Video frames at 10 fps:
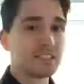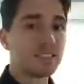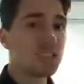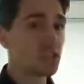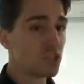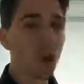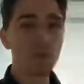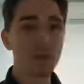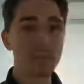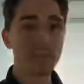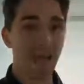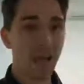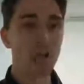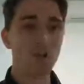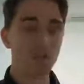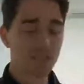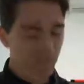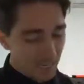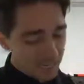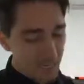there's no reason at all in
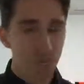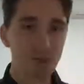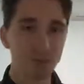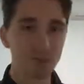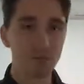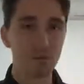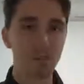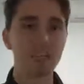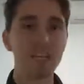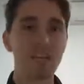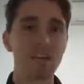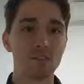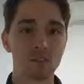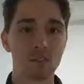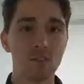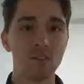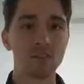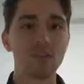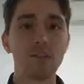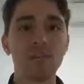any shape, way or form to get ahead of
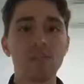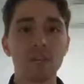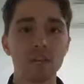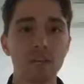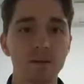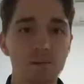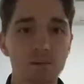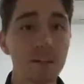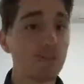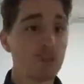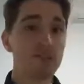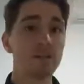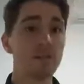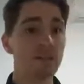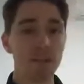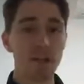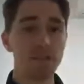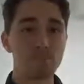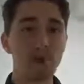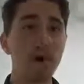ourselves. If we then to have
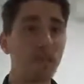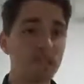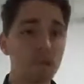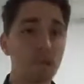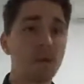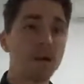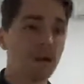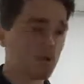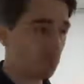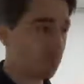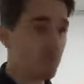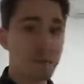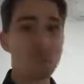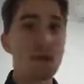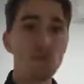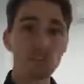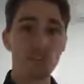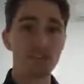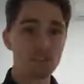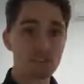the bye and then come back and beat Melbourne
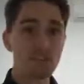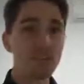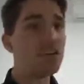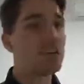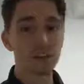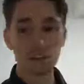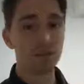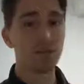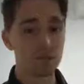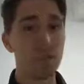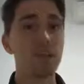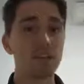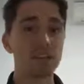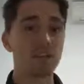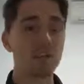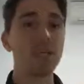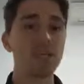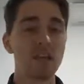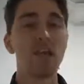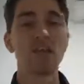at the G, then we can
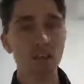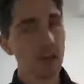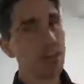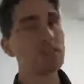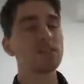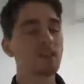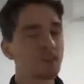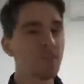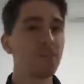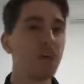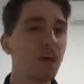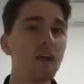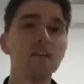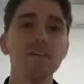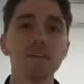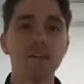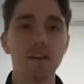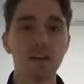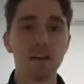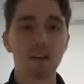say, okay, there's something there.
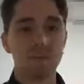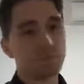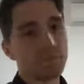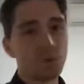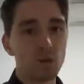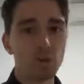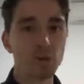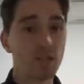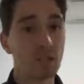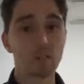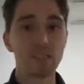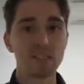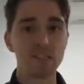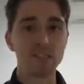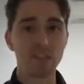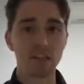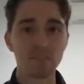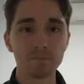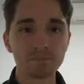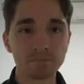But that remains to be seen.